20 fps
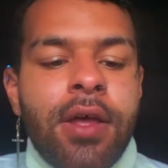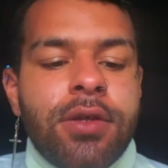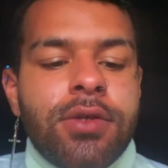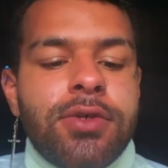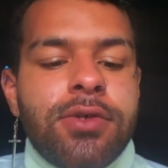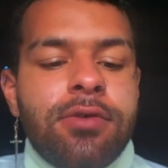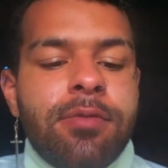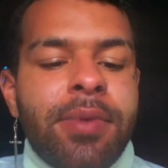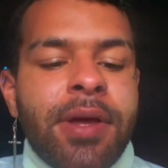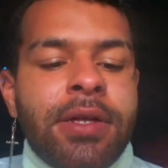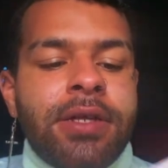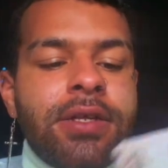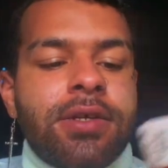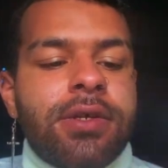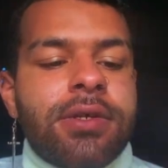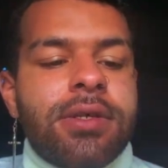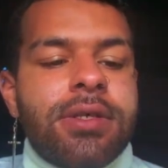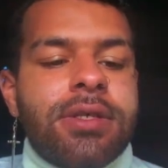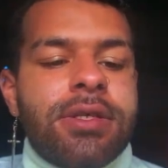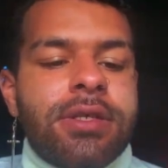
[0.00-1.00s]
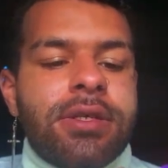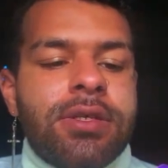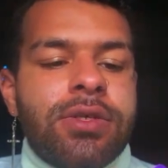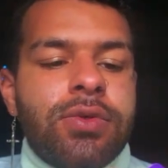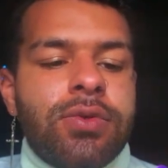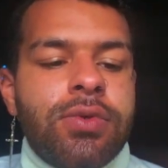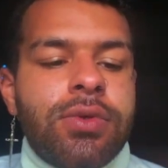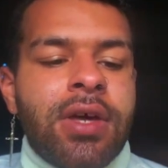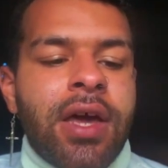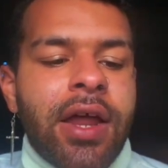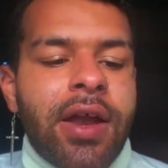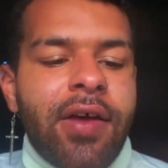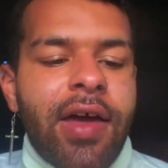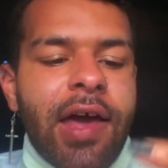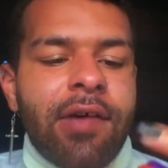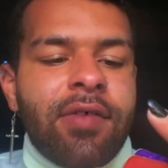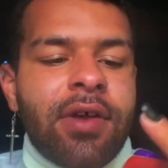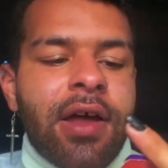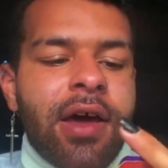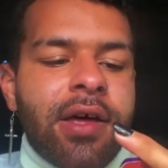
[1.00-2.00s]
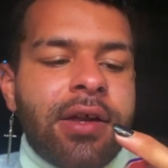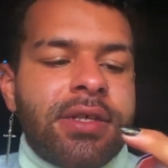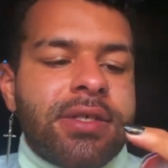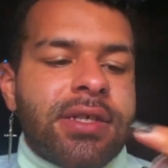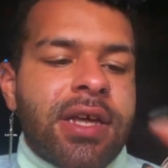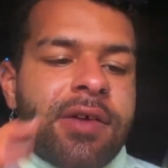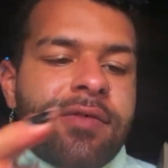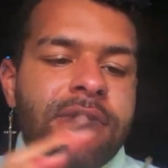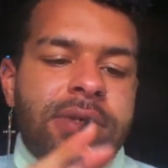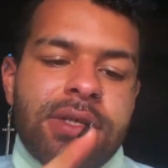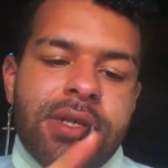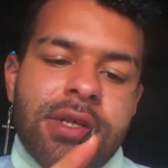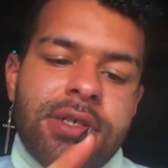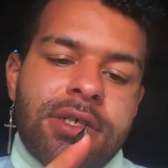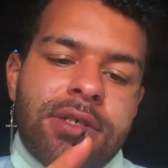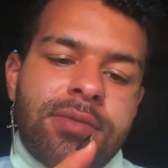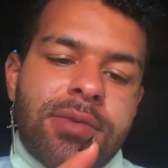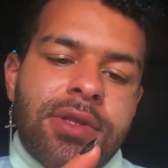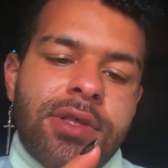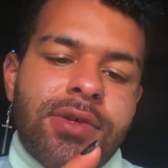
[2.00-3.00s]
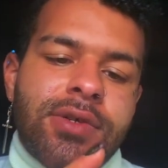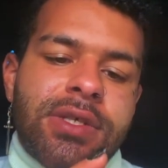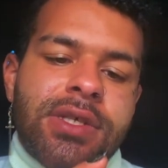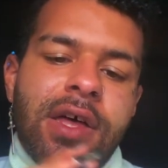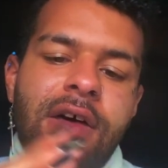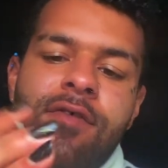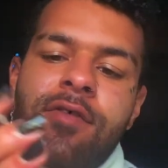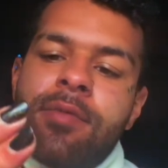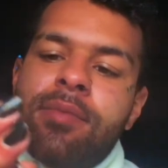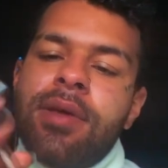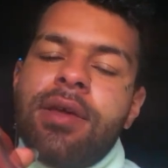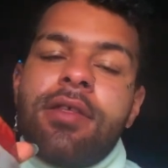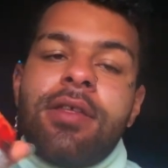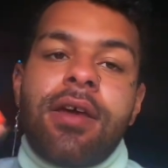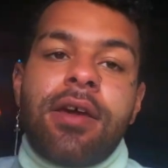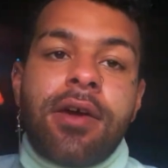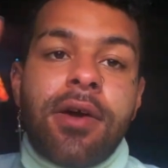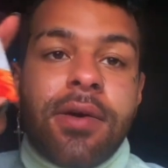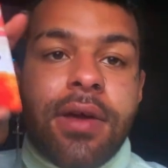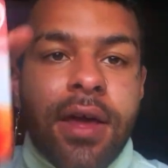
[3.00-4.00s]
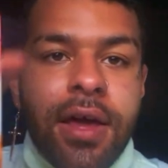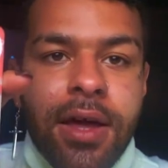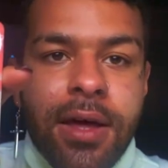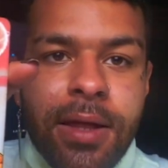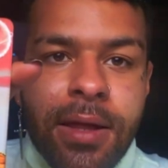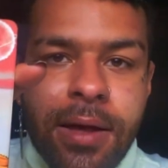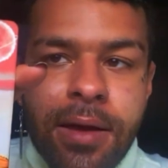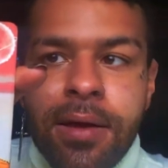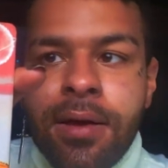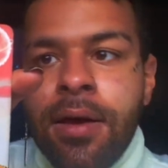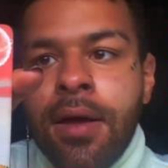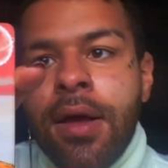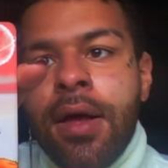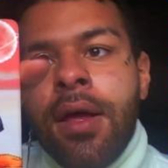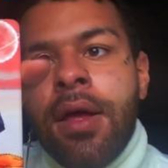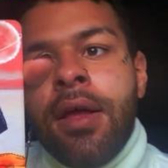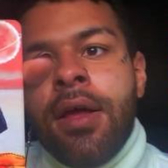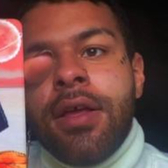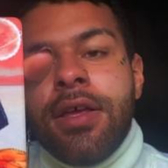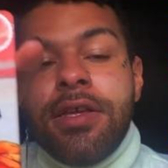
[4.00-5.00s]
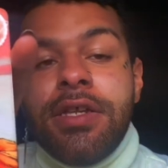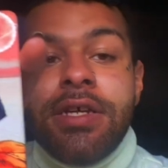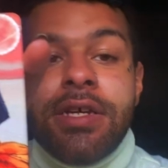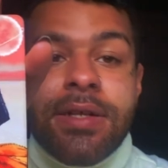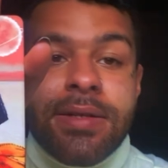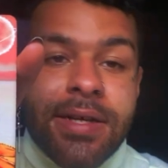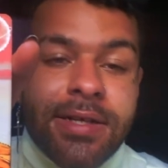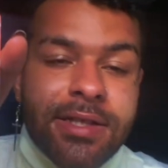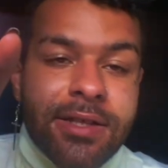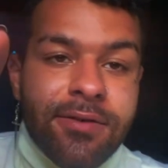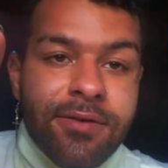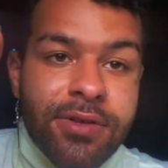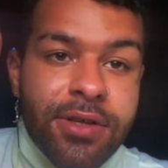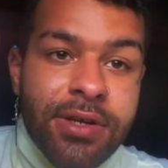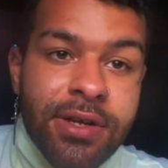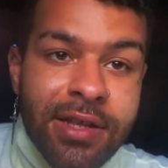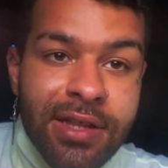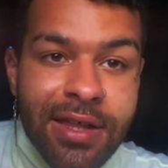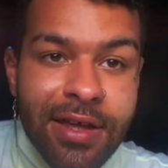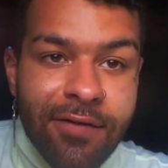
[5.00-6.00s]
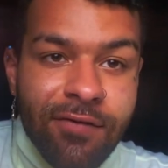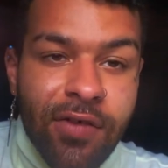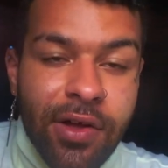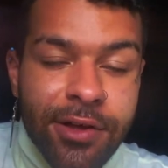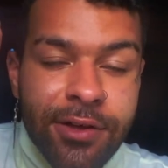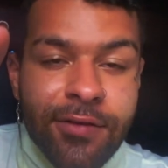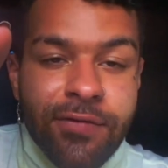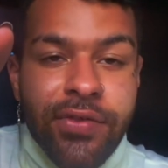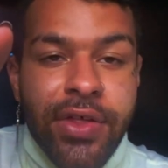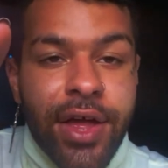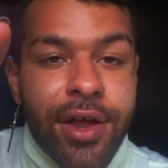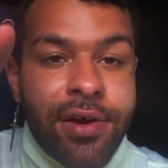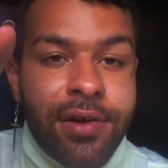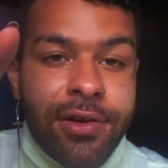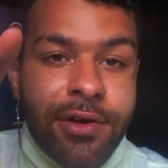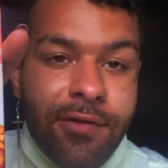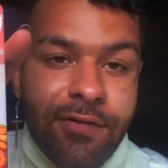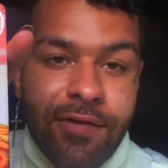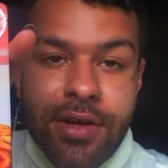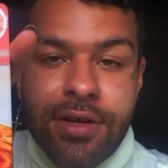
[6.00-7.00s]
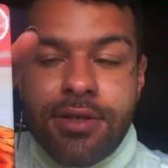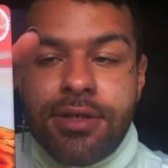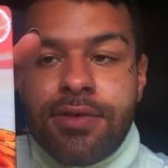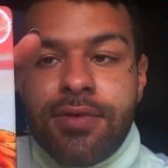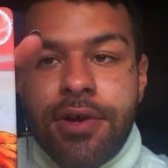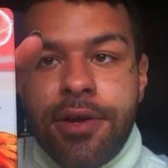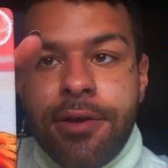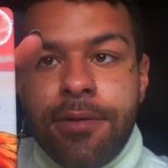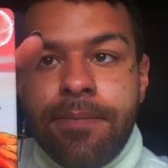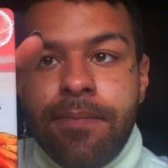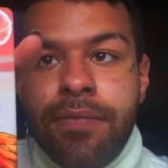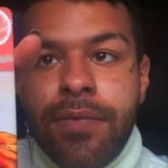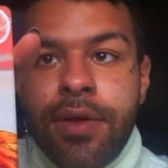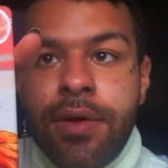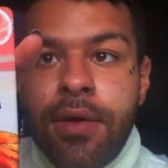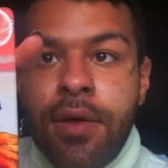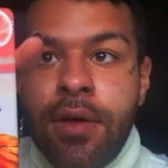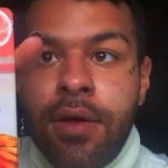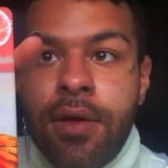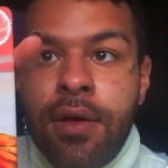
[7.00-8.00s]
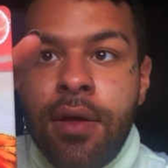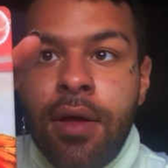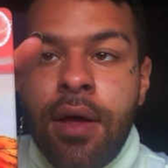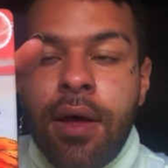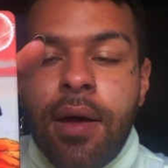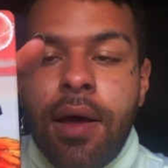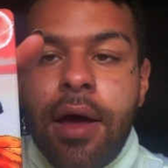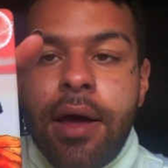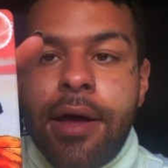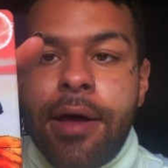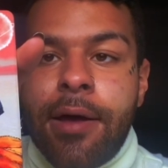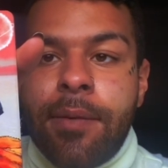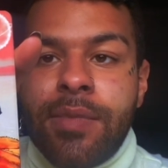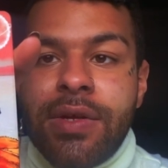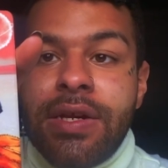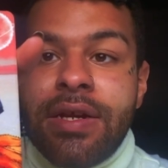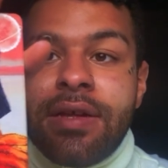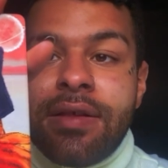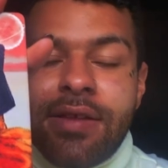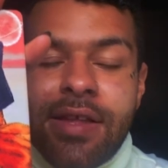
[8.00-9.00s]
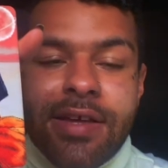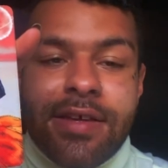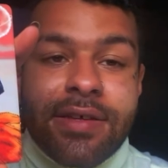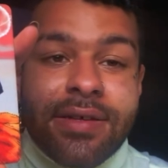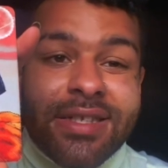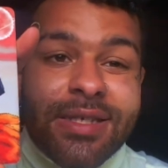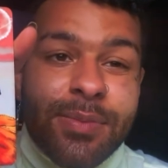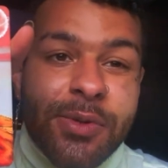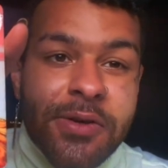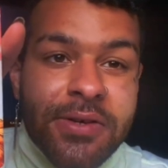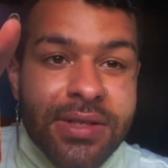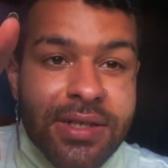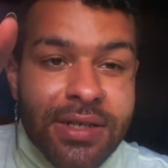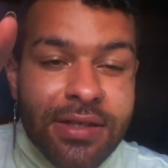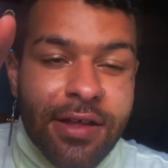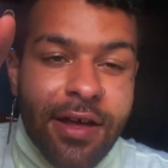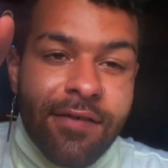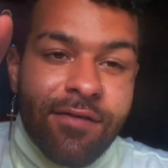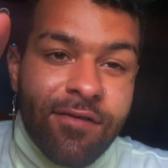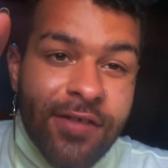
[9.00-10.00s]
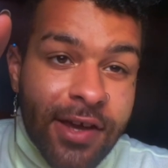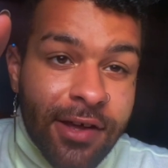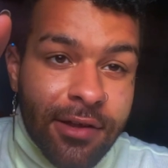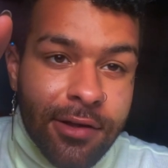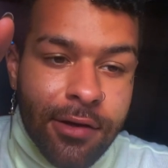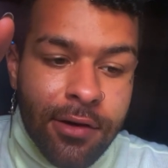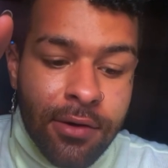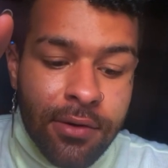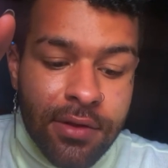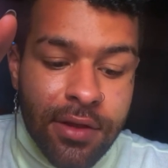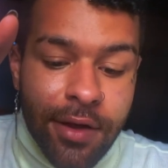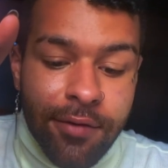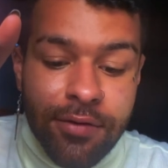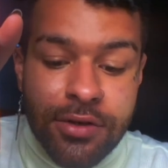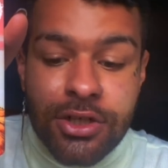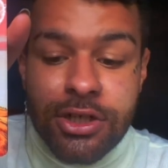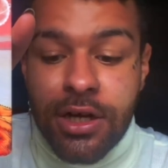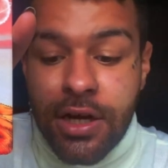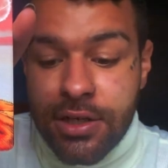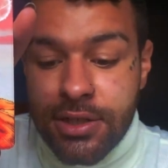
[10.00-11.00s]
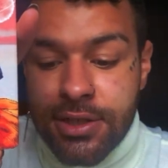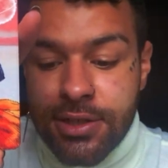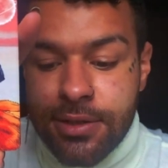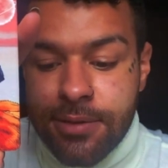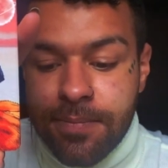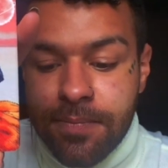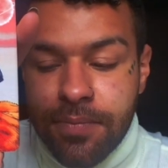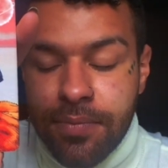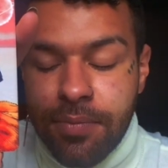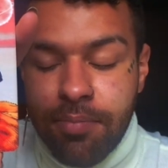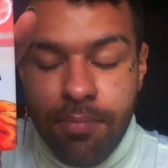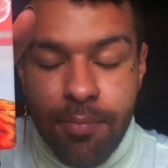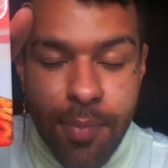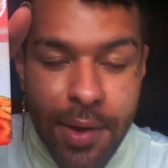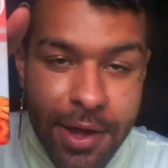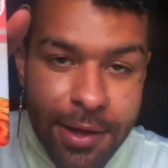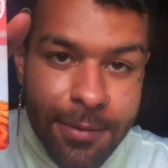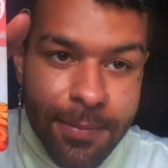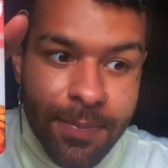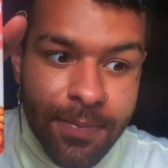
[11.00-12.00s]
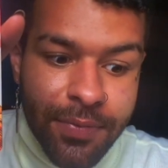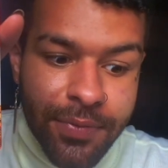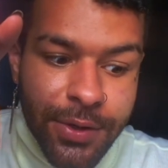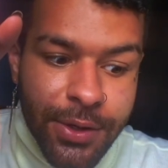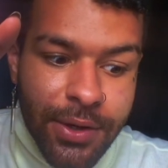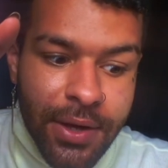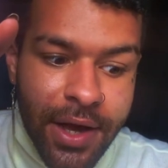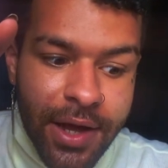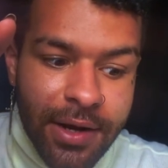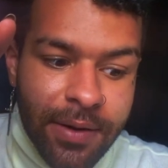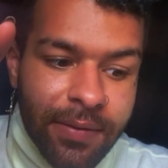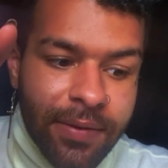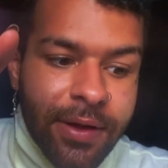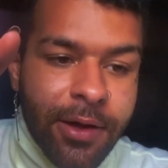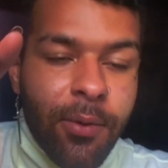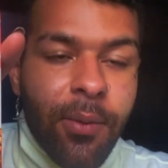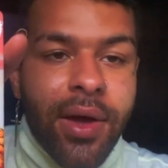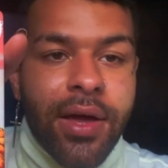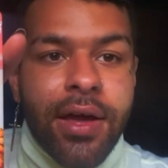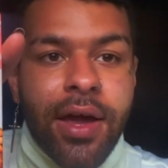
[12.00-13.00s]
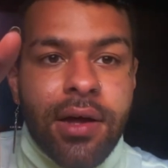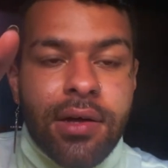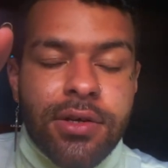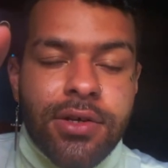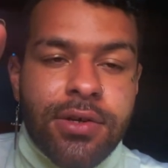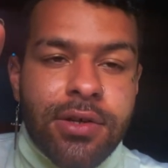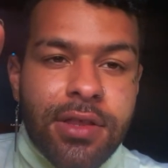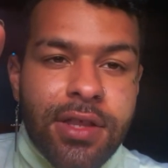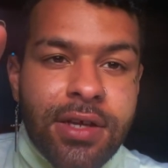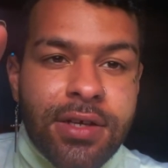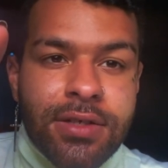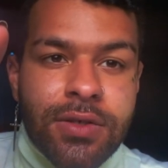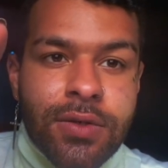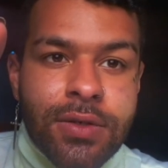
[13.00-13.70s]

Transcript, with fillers: Two of Pentacles, you kind of have an honest conversation with yourself and being like, okay, like you didn't like falling flat on your face, right? You didn't like experiencing that failure, that rejection, but you kind of like weigh out your things.